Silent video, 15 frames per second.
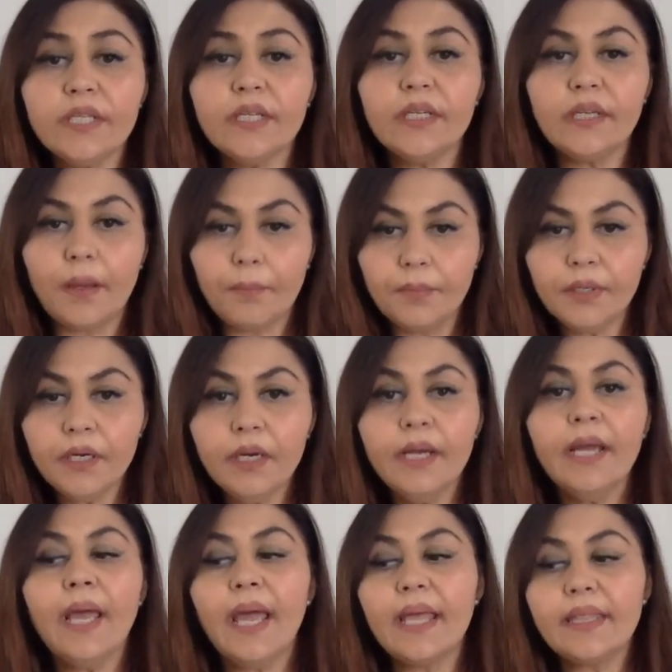number
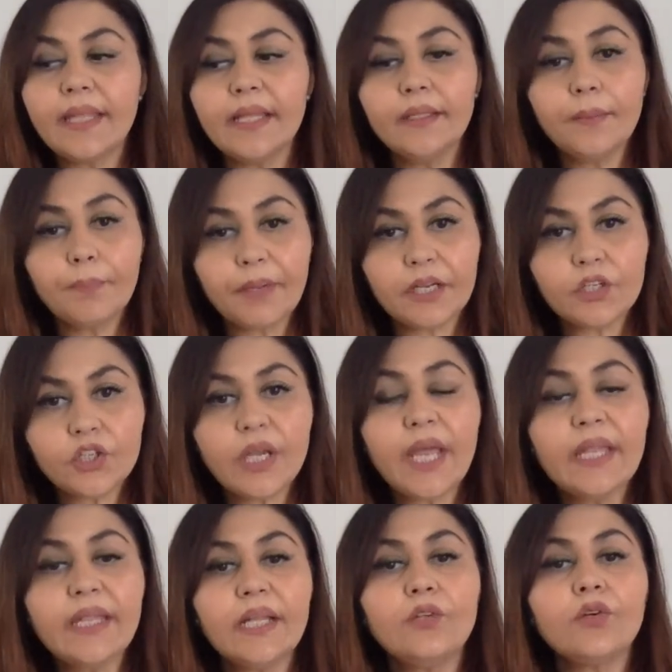and then the picture,
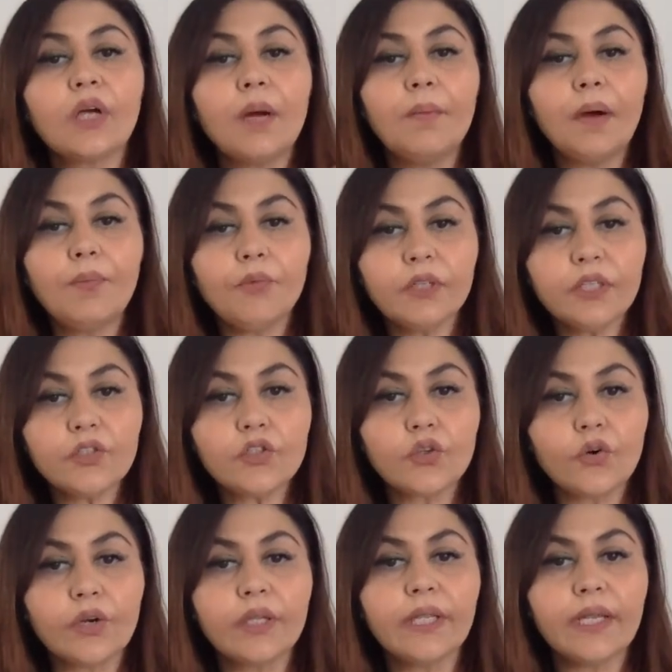and then to come up with a
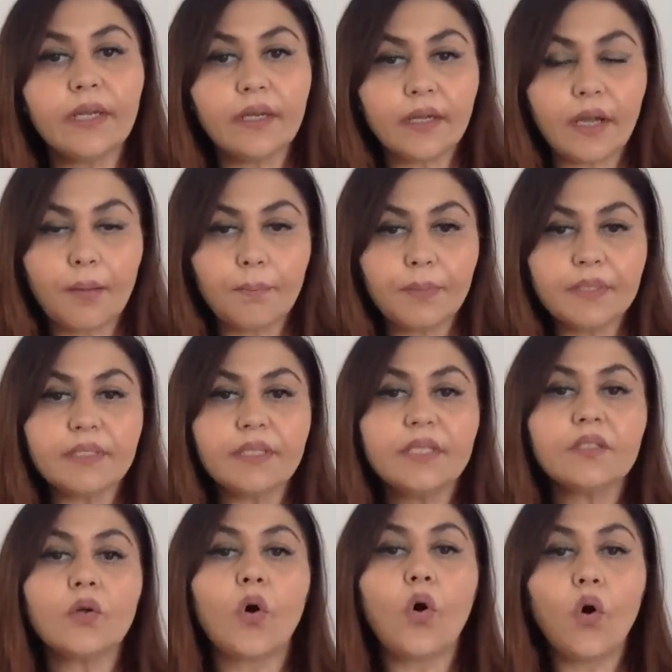story that
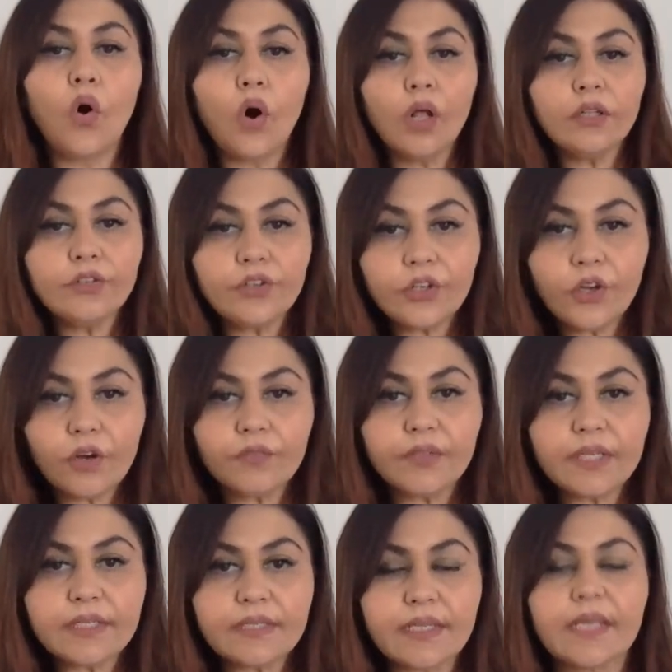encompasses all three of
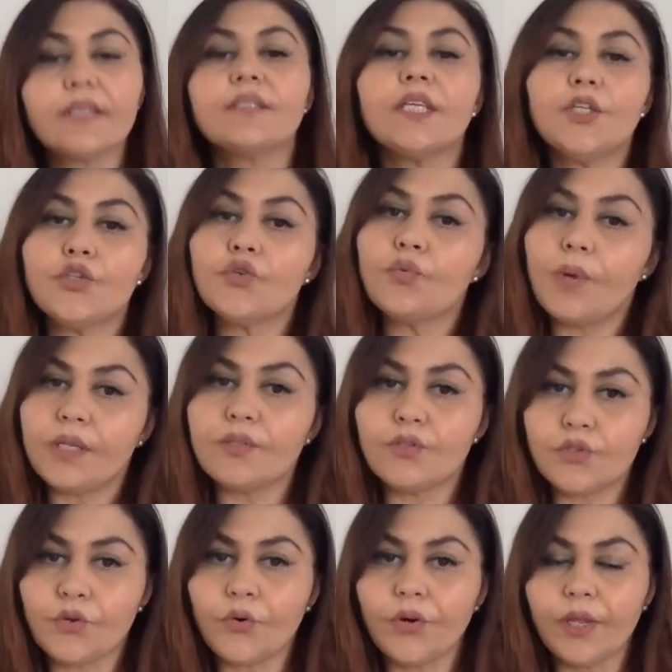these things into one
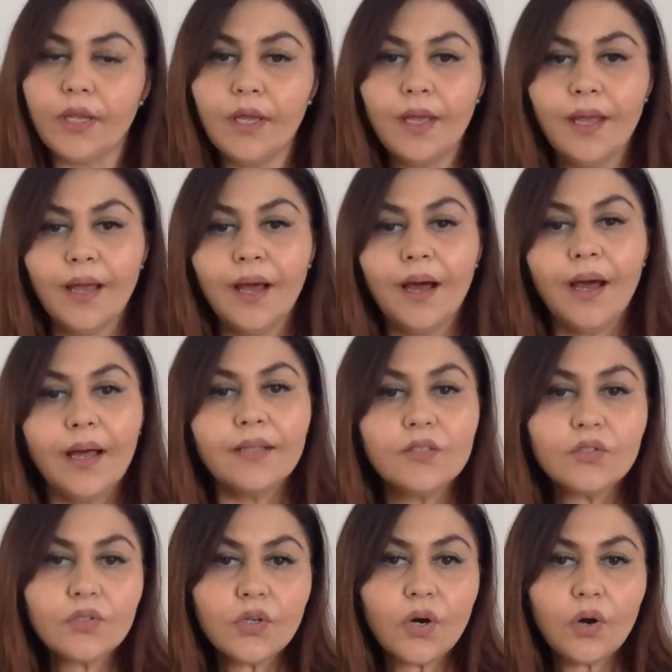story.
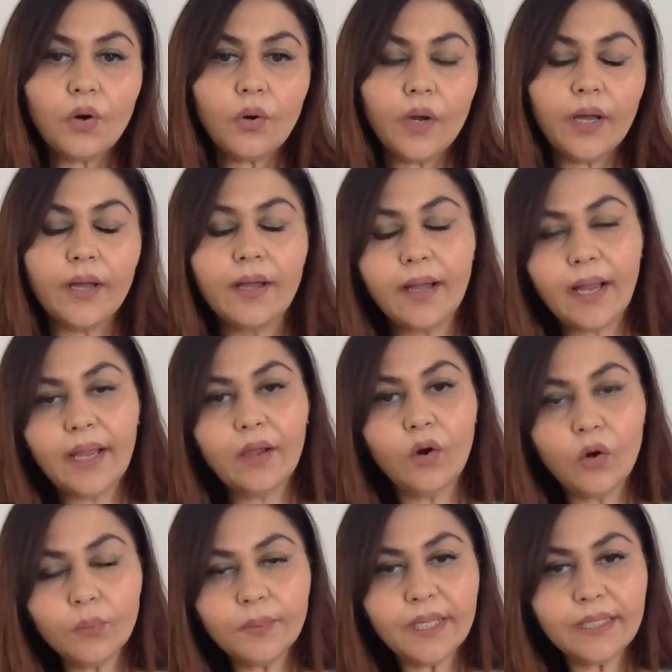So I
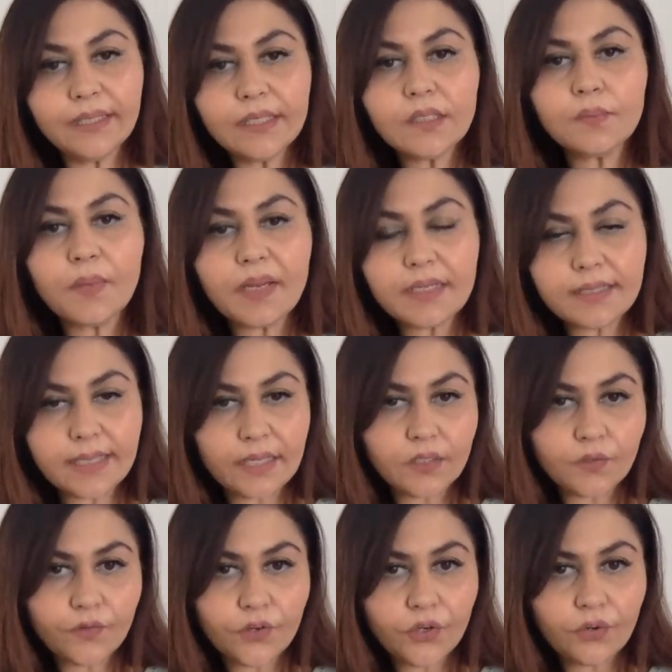hope that this made sense
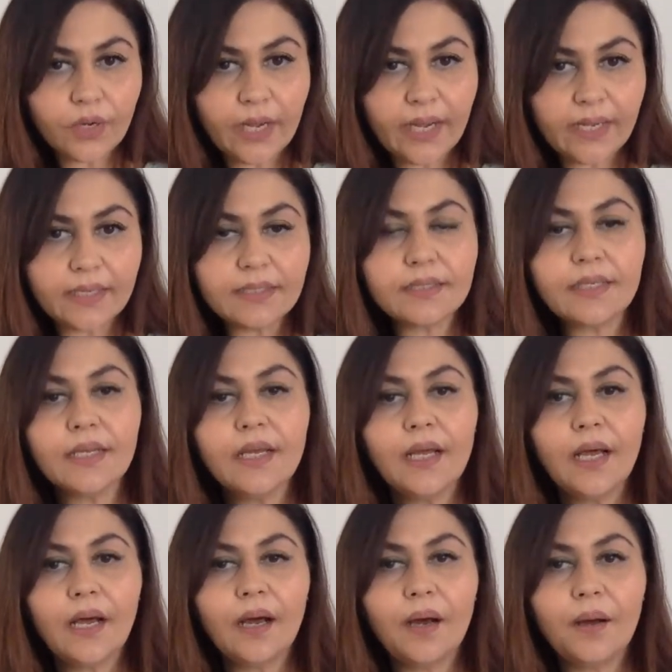for you guys,
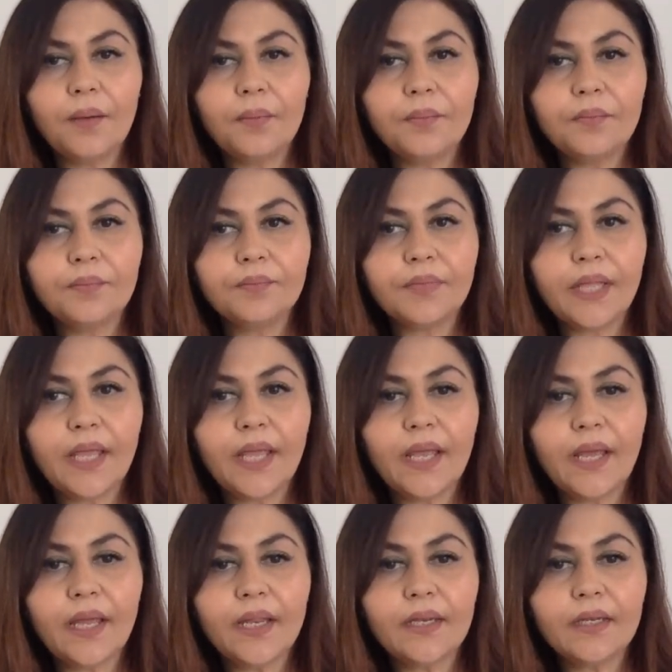
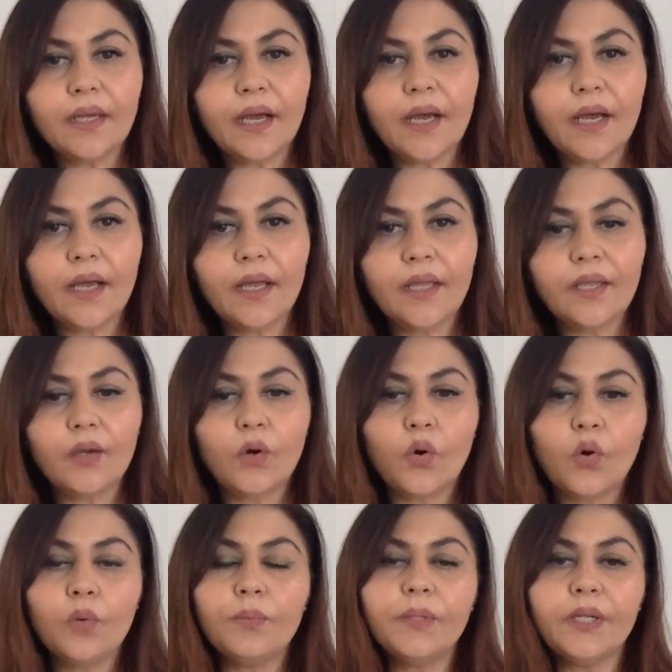and I
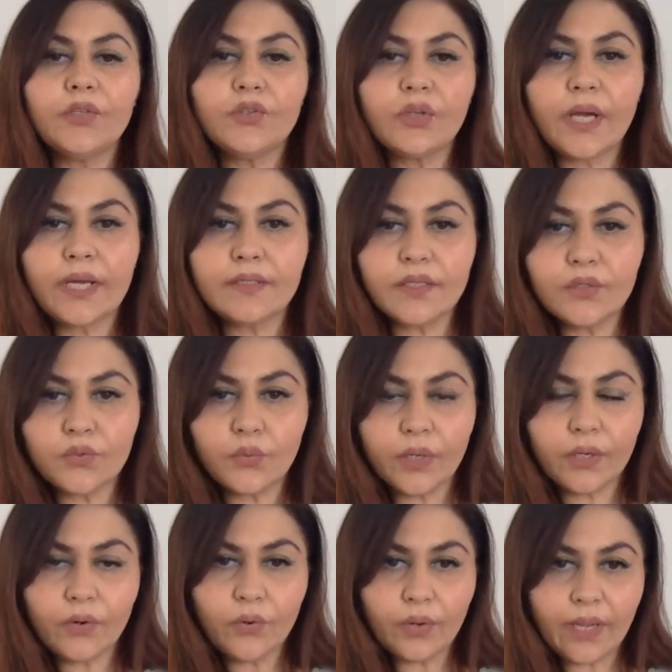hope that you guys are
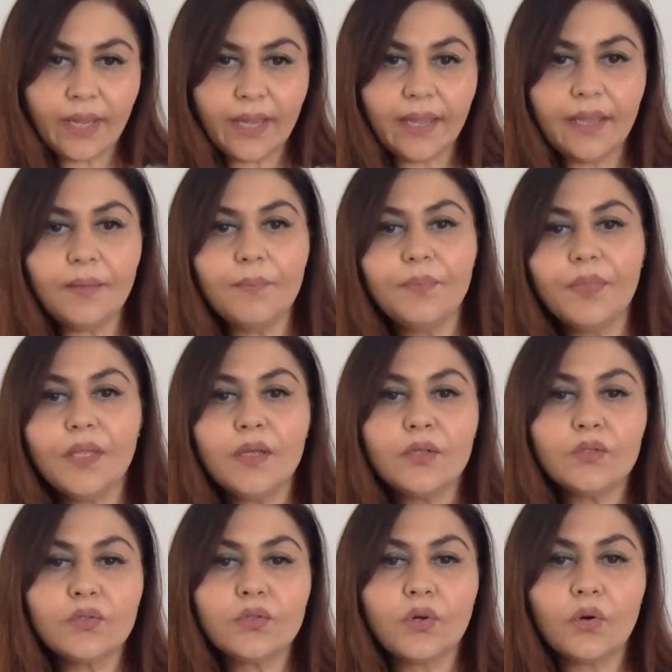doing okay.
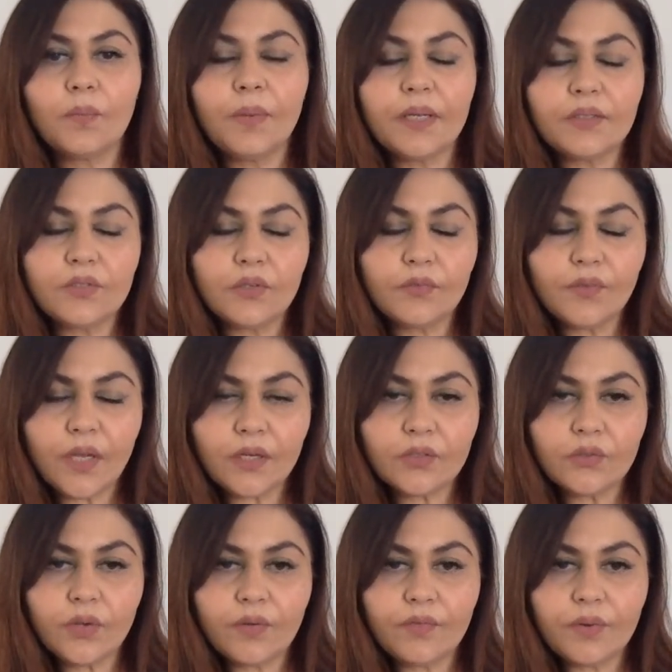So best of luck to
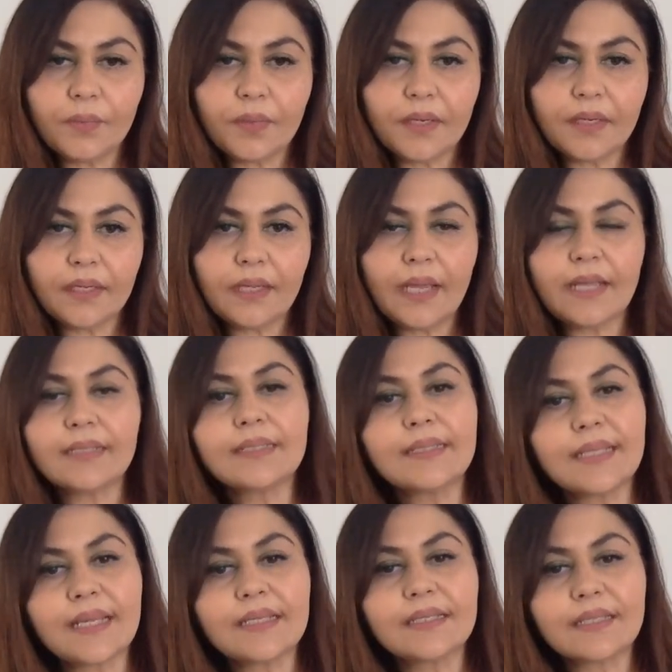everybody, and
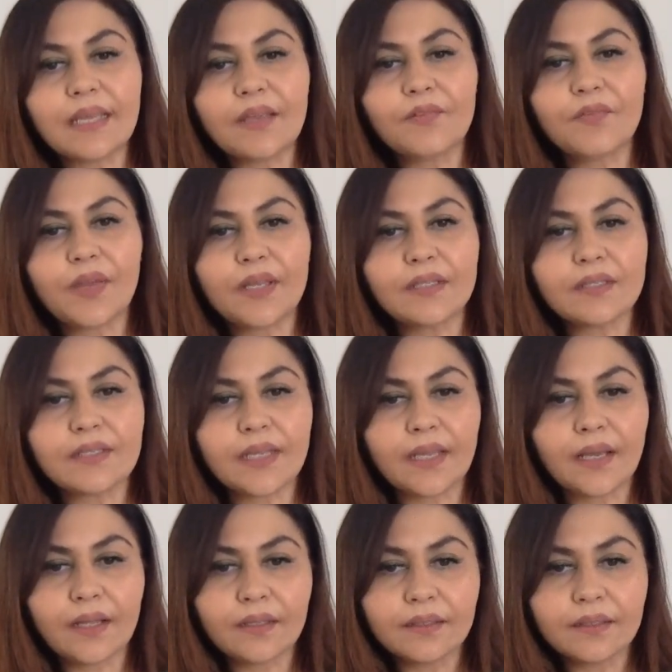stay safe and stay healthy.